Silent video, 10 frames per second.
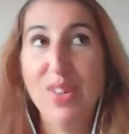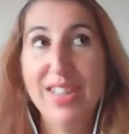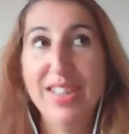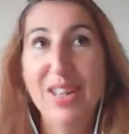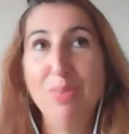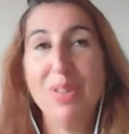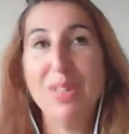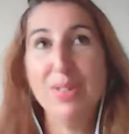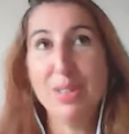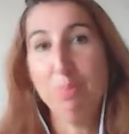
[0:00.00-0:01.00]
you know, because
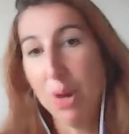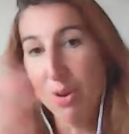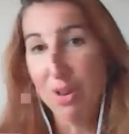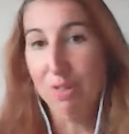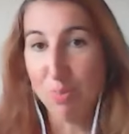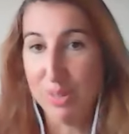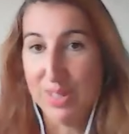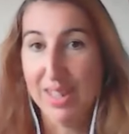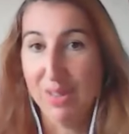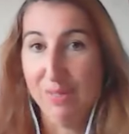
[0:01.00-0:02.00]
it was the polar
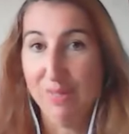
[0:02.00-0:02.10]
opposite of